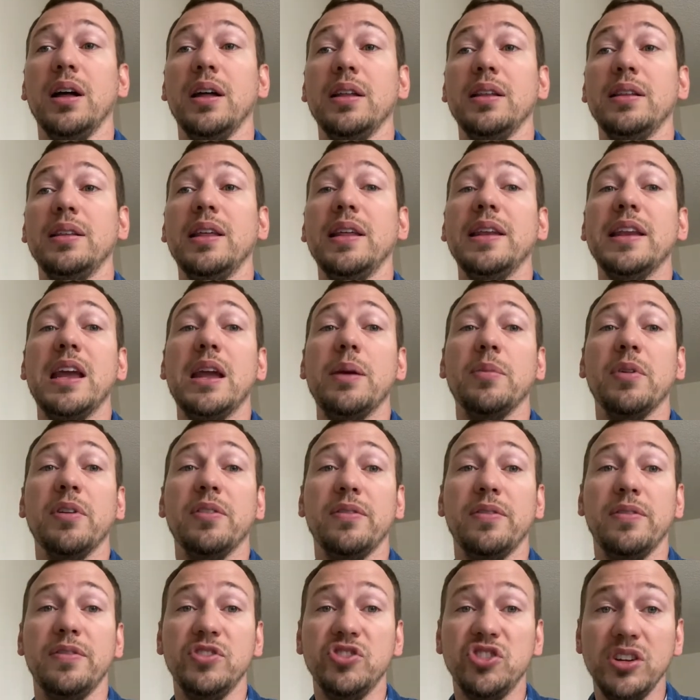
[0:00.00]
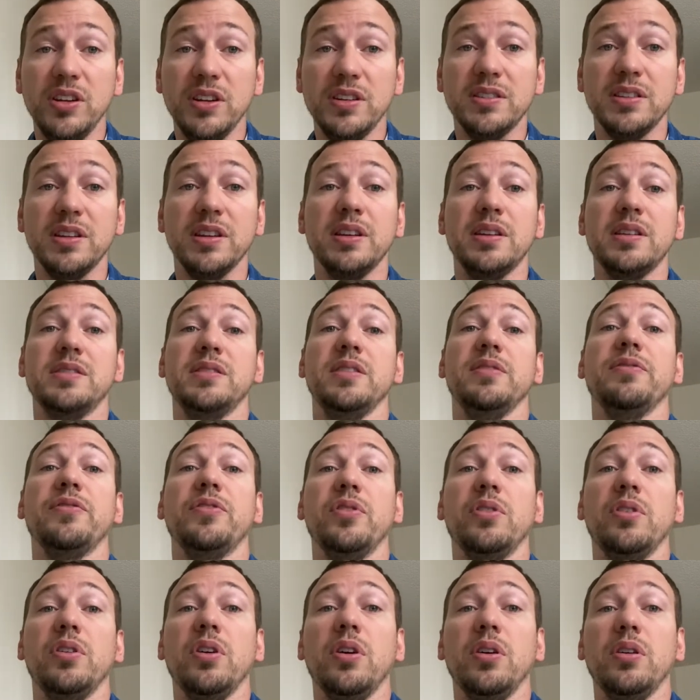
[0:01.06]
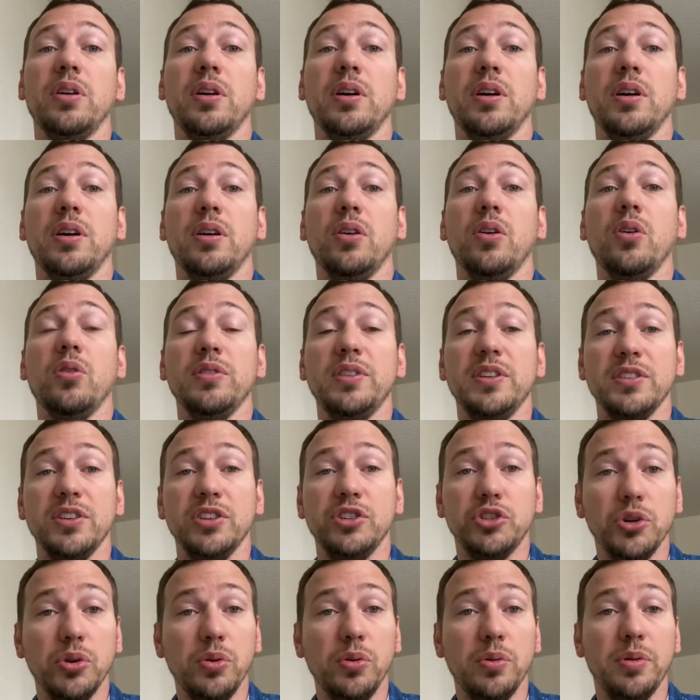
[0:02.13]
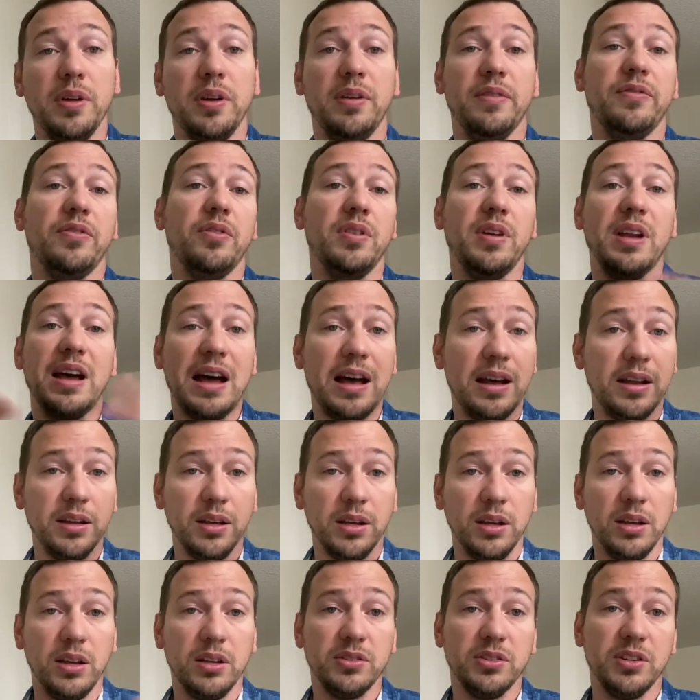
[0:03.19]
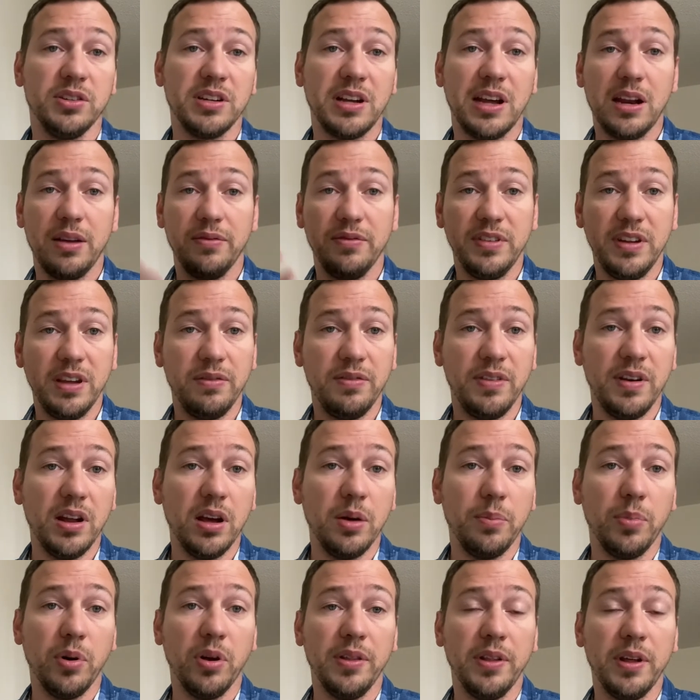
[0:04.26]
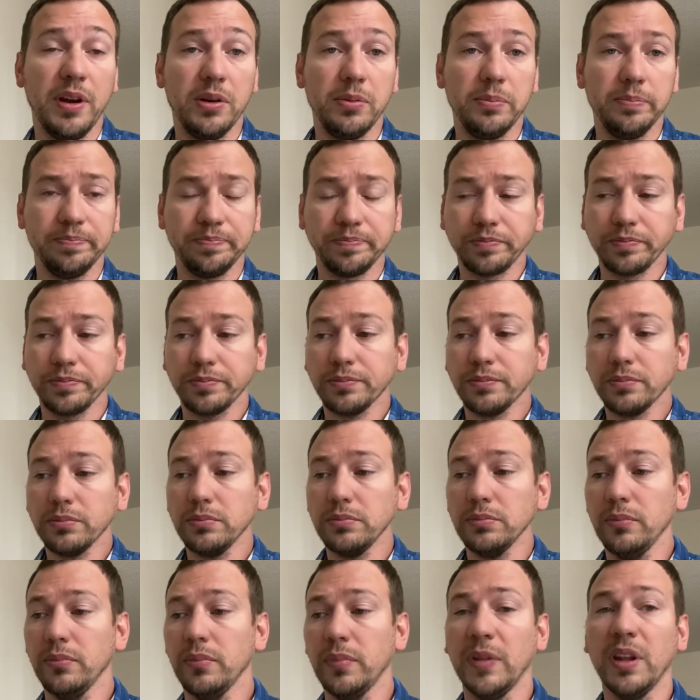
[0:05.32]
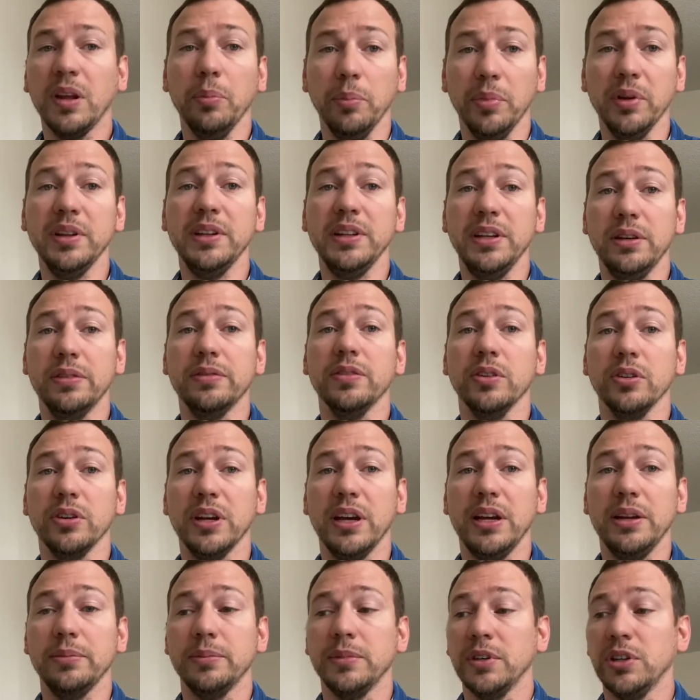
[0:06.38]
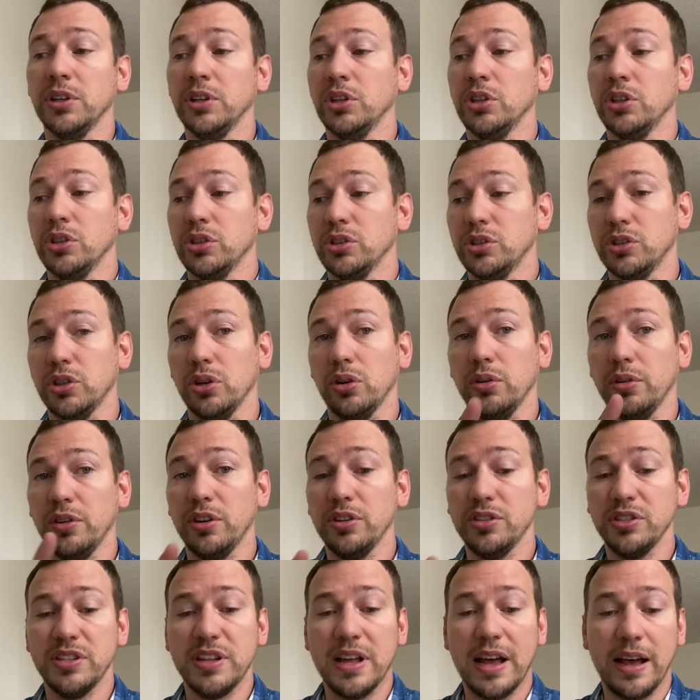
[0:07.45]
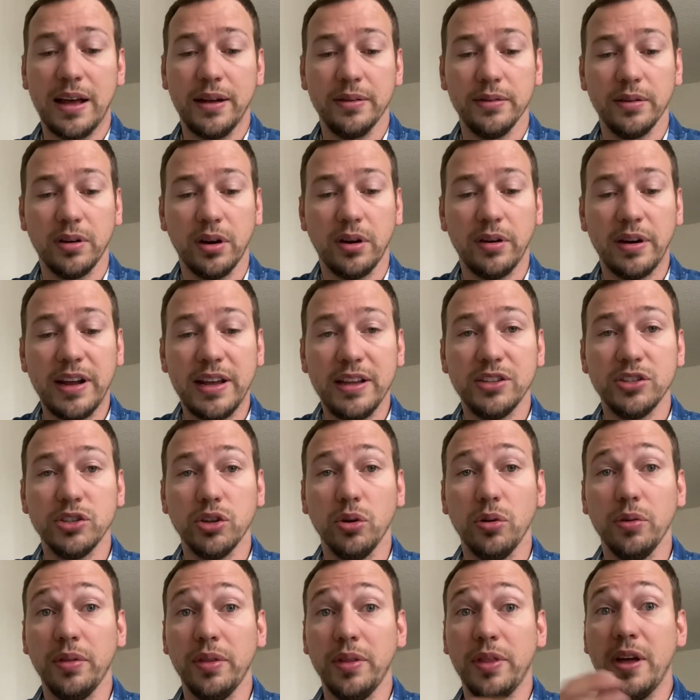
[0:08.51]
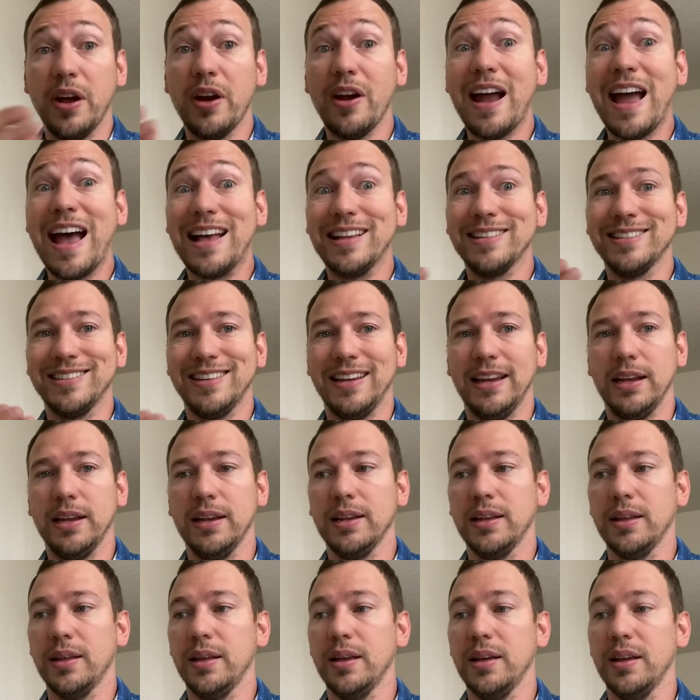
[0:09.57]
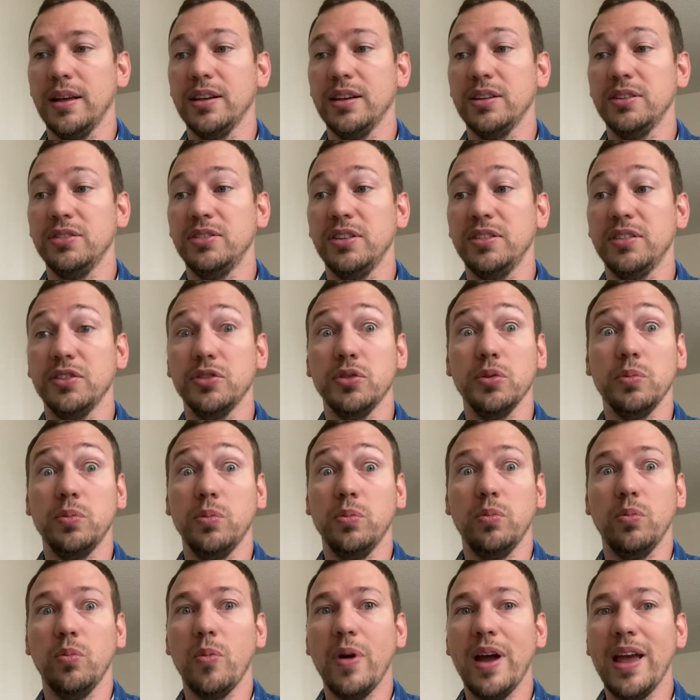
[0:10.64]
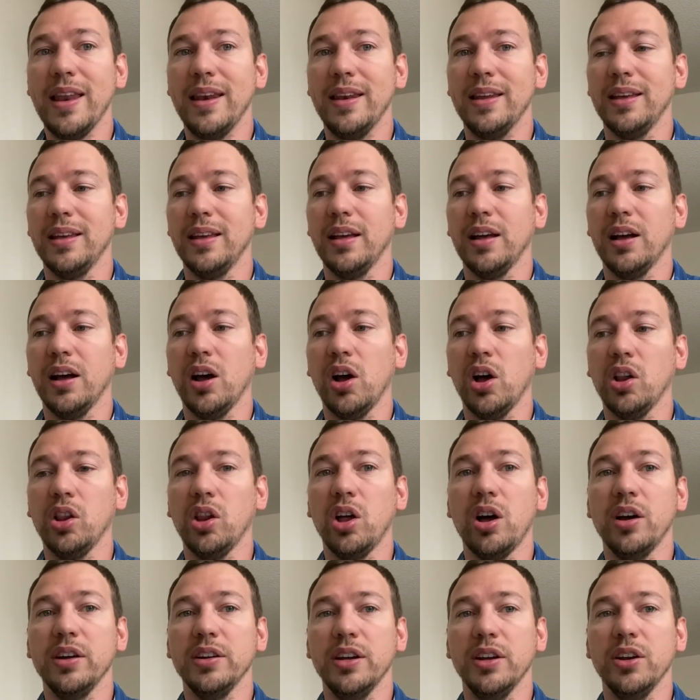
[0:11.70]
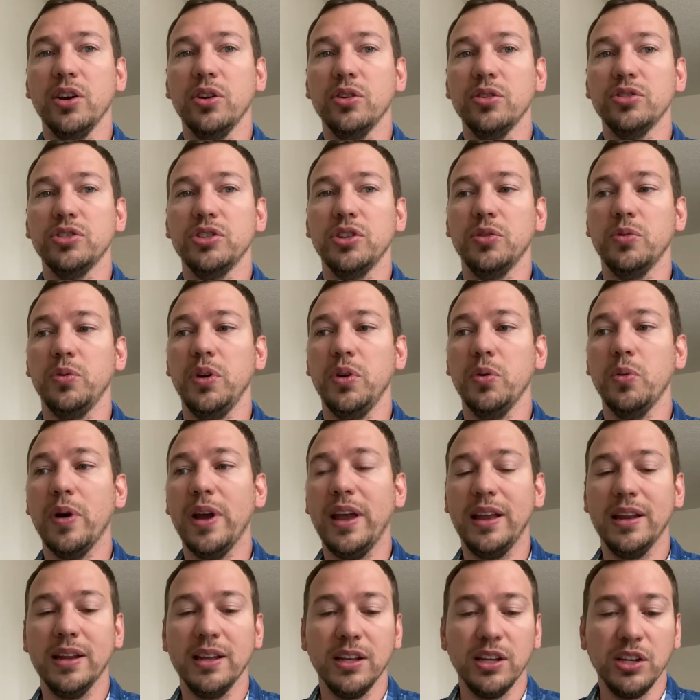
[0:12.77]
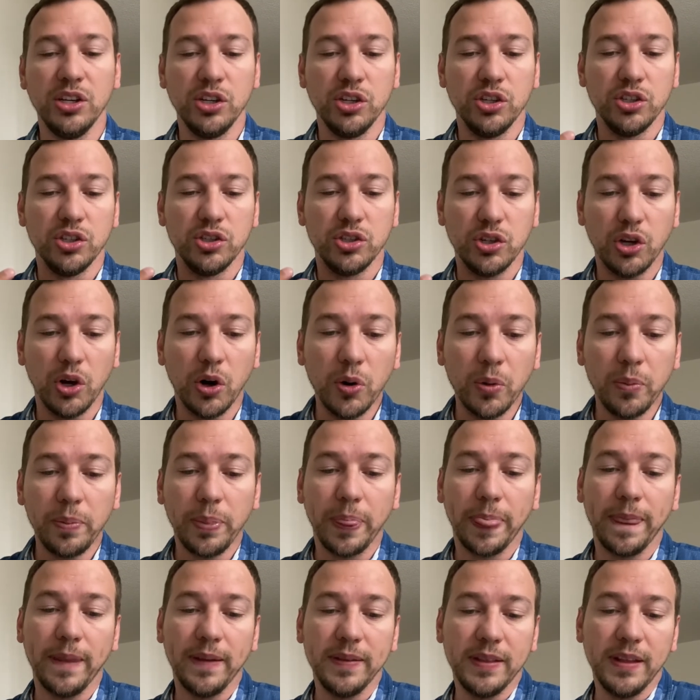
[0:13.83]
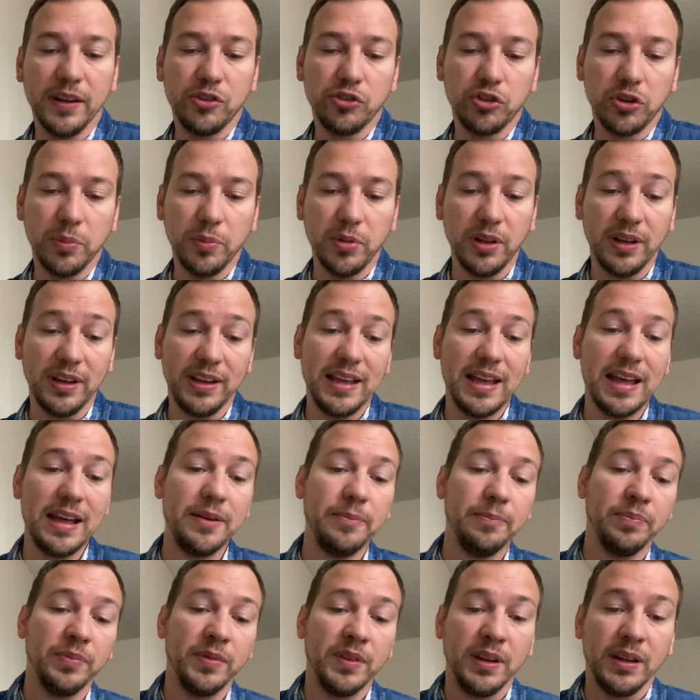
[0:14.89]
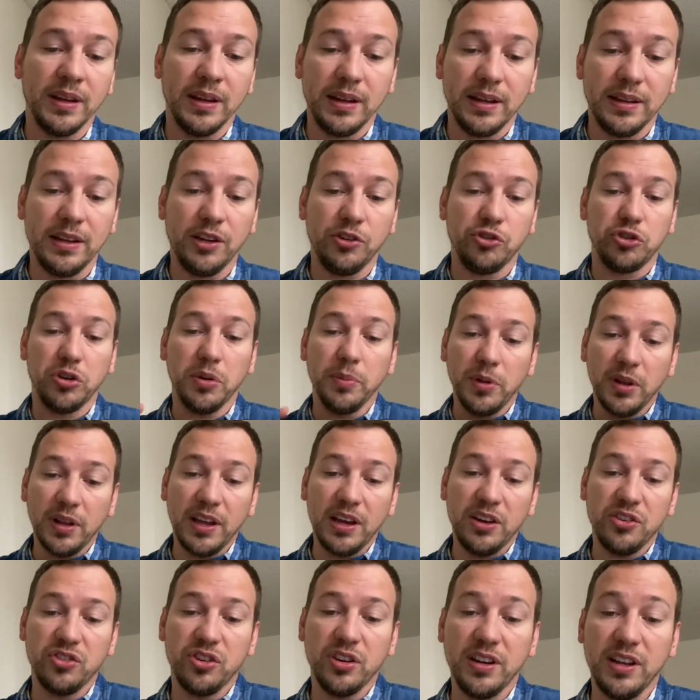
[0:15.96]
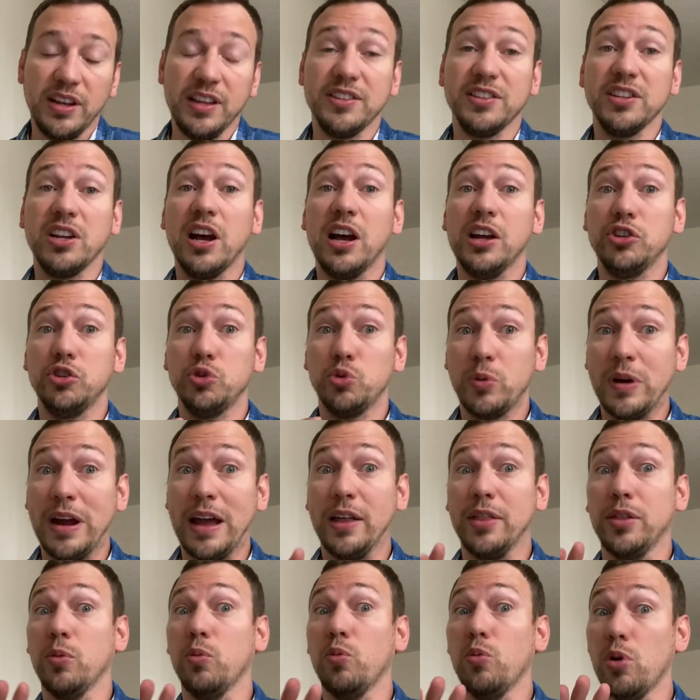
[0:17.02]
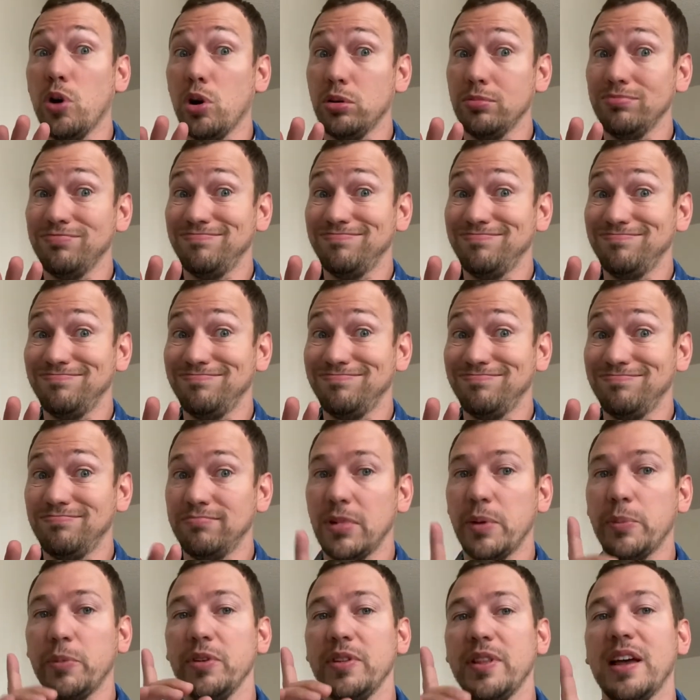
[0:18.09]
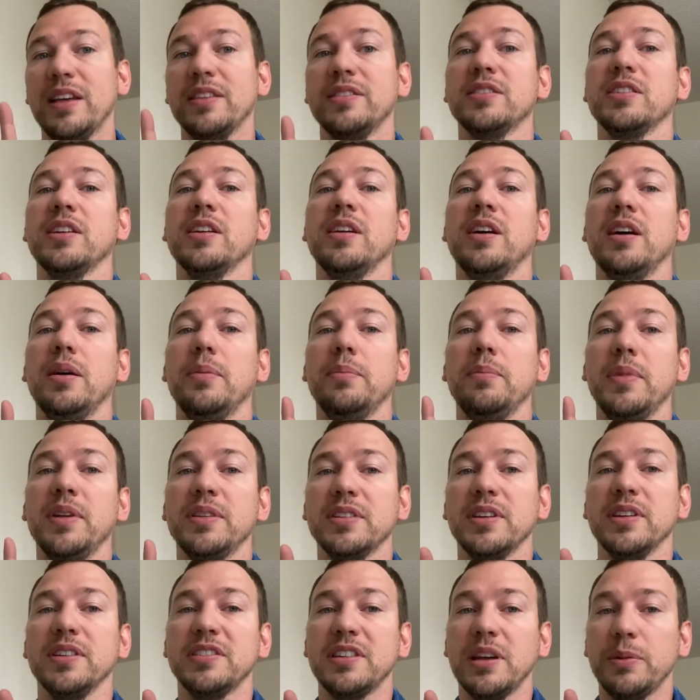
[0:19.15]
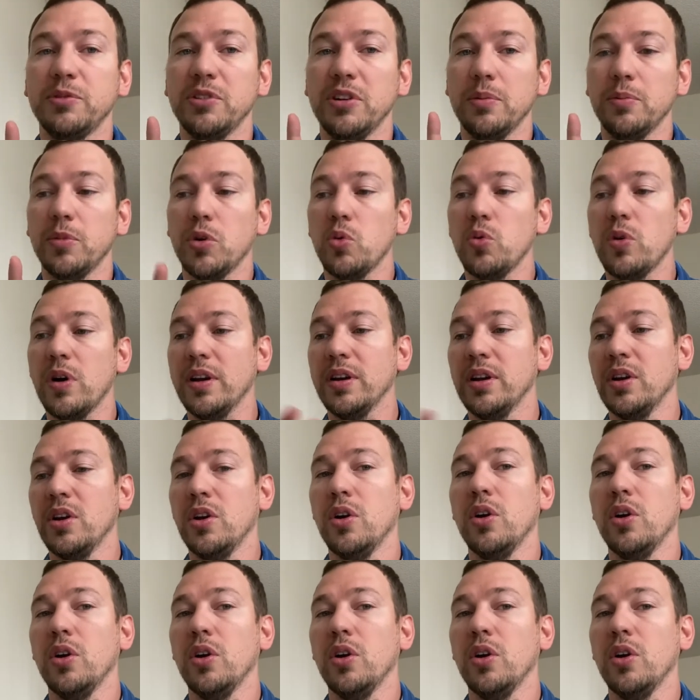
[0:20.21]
the name of Jesus, and for holding the truth, and for not just kind of giving up on their belief. Okay, so there's that. All right, so they're asking Jesus, when, how long, you know, should we wait? So the tribulation is God's wrath. Well, remember, that's misconception number one.